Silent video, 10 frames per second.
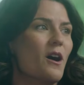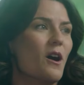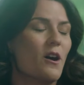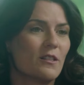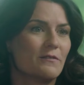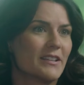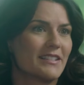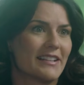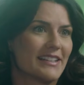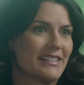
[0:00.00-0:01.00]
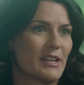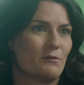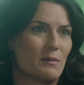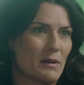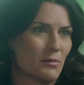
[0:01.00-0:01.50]
All of us, like I said,
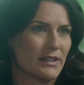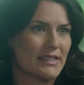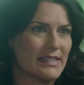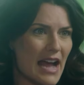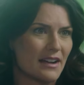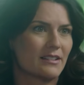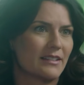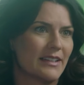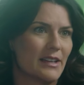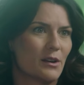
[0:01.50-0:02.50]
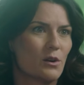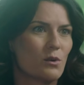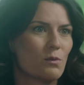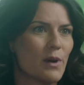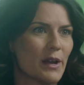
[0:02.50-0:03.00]
remember exactly
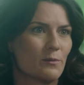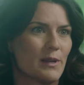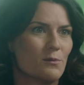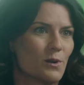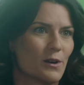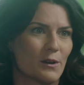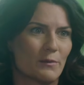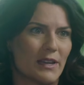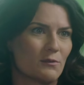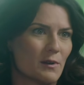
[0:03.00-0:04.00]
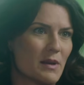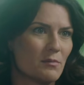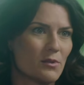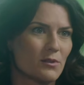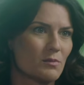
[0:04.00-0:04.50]
where we were. We can
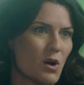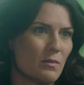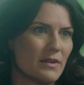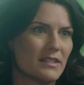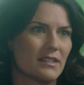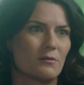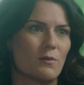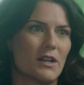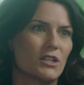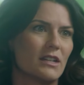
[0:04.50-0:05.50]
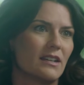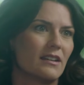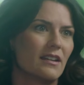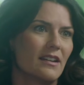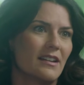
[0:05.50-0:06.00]
remember those moments of
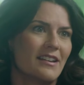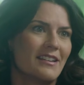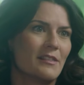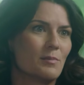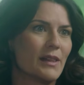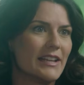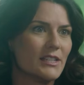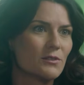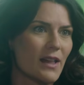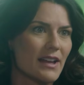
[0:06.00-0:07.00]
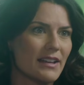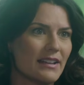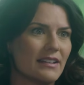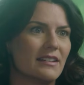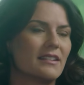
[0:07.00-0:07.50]
watching the planes fly
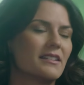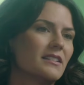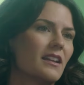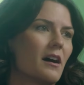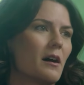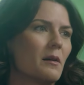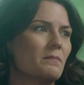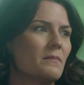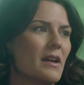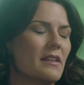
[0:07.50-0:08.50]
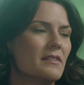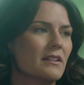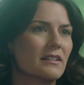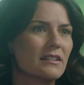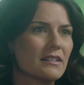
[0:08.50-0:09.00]
in and
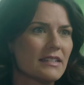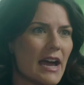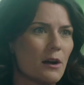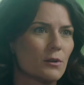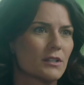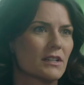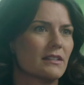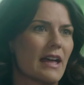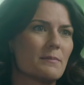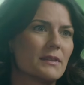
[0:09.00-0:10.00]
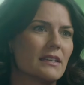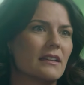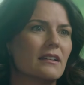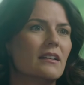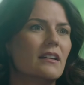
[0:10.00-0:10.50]
the towers
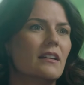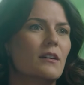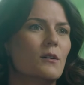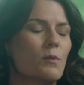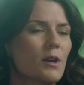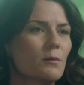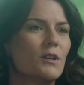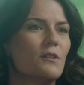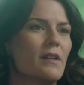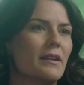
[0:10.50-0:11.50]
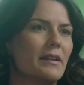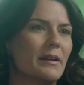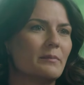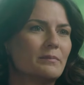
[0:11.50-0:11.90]
collapsing. Where were you that day?